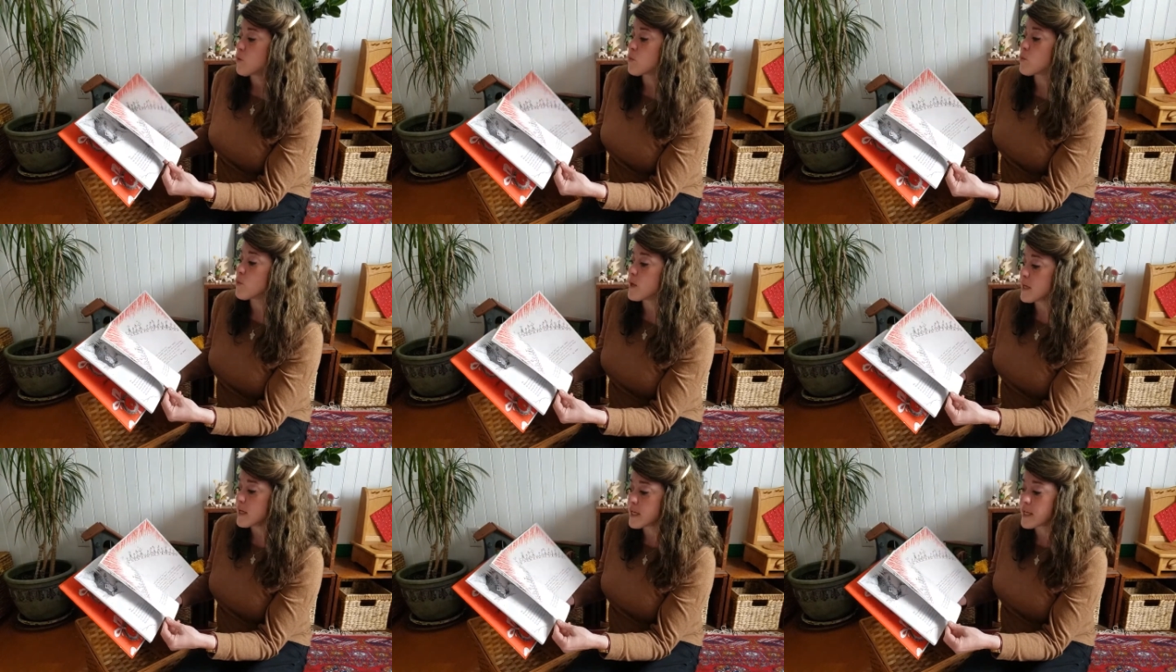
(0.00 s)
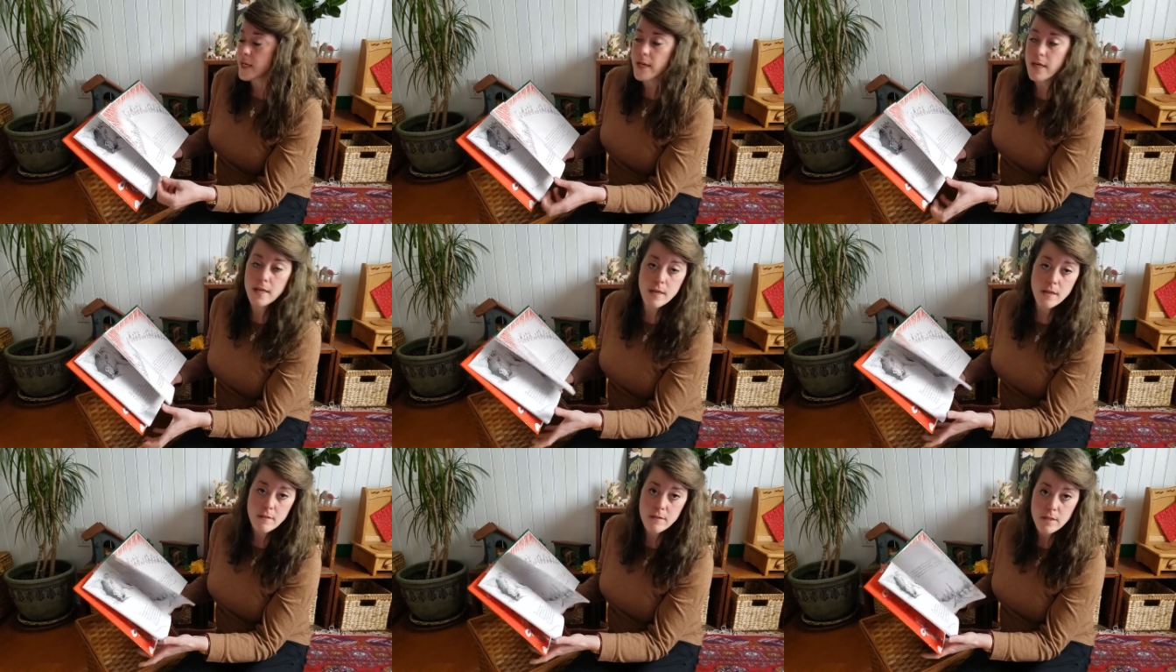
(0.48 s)
reading
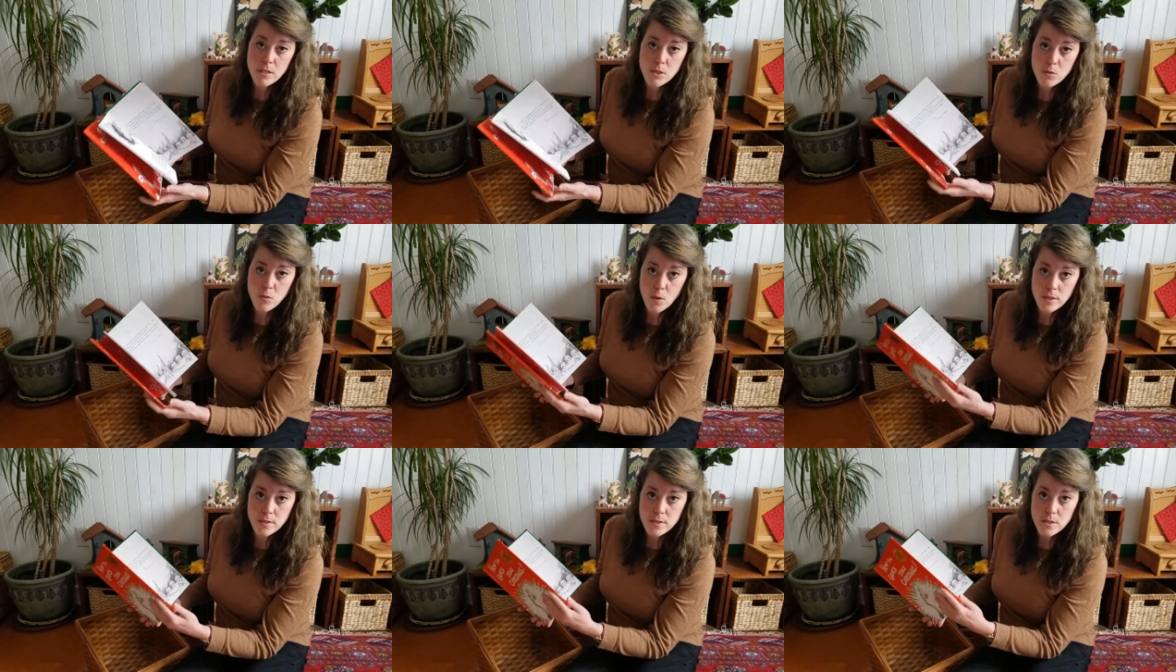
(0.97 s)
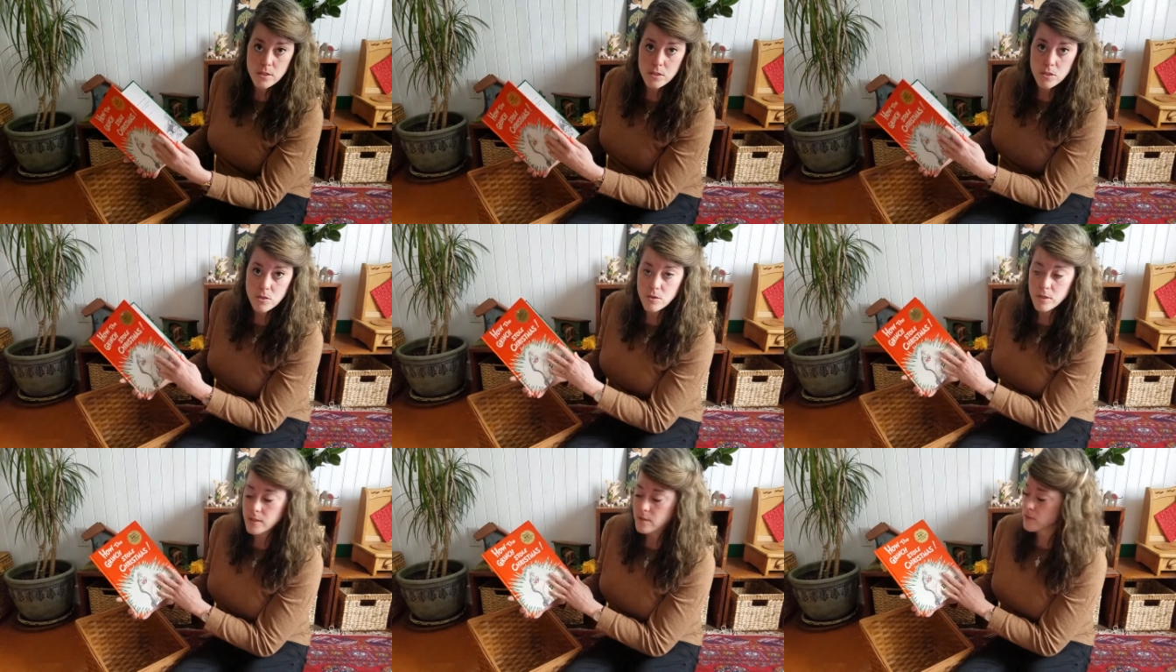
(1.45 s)
it at least once
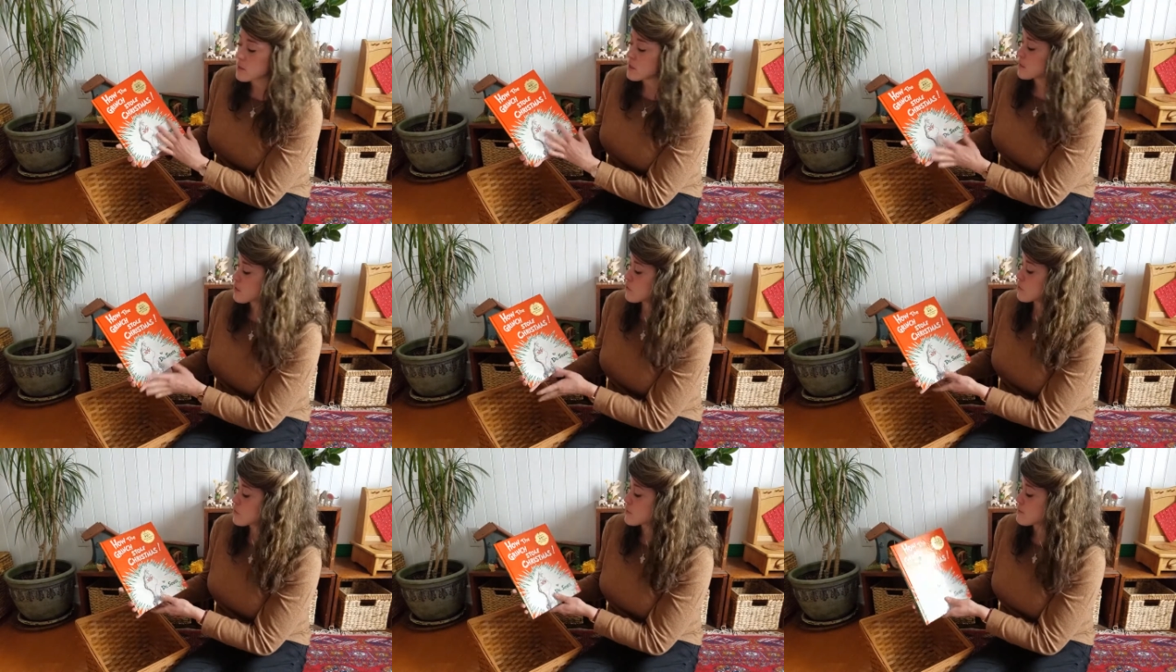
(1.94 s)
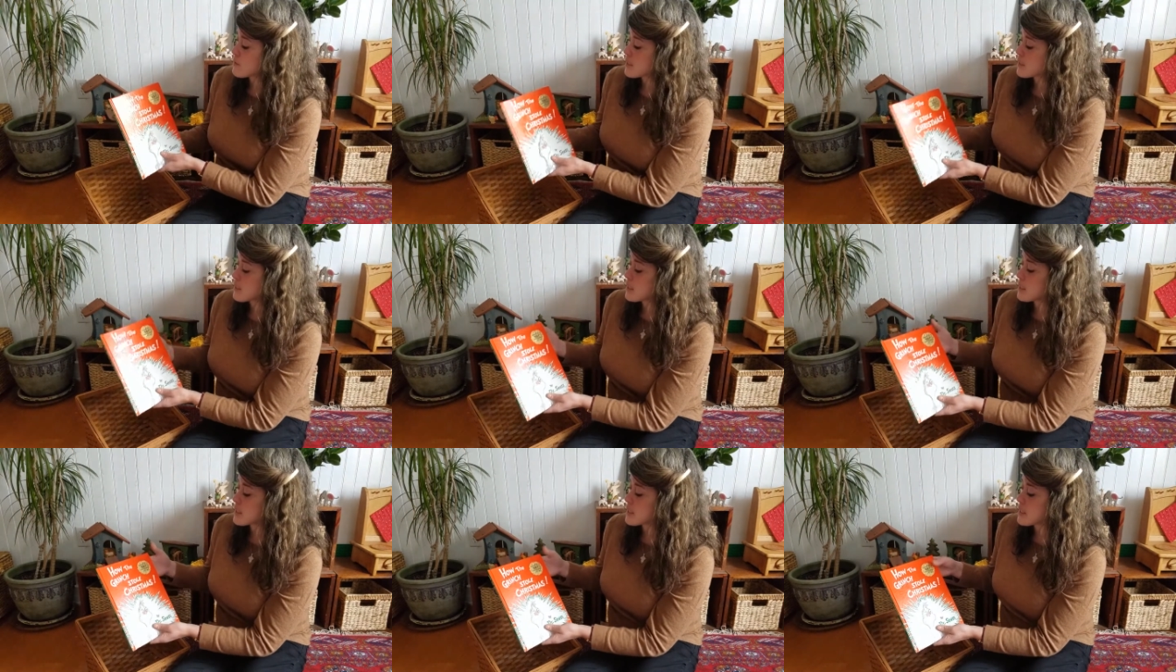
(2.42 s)
during this Christmas
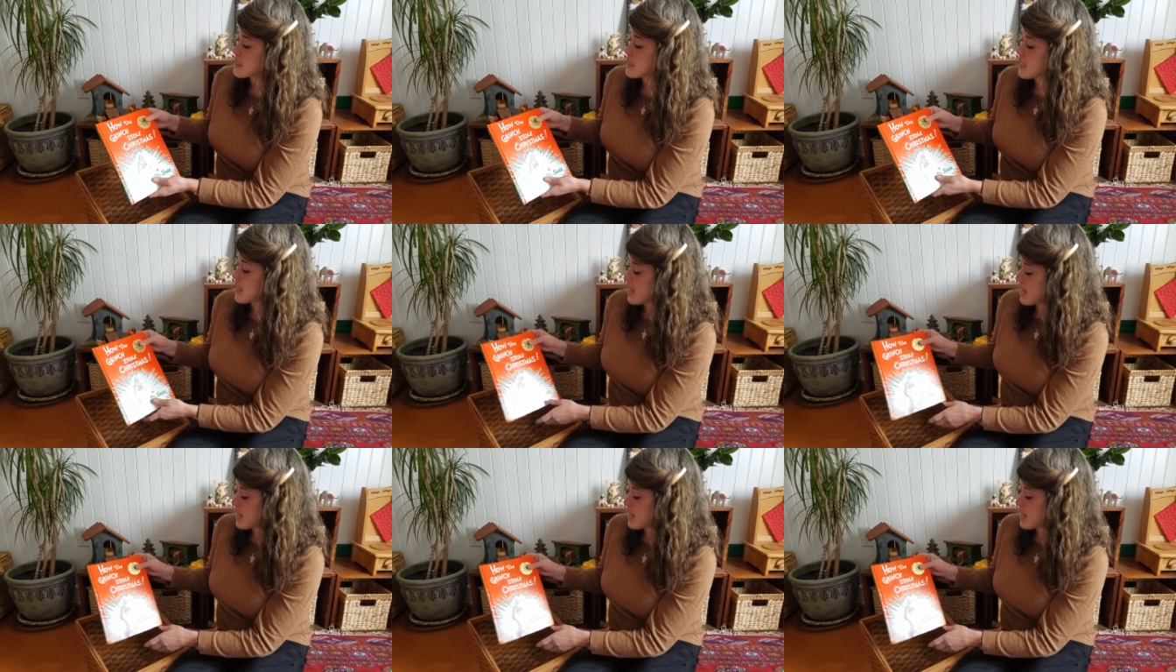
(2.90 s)
season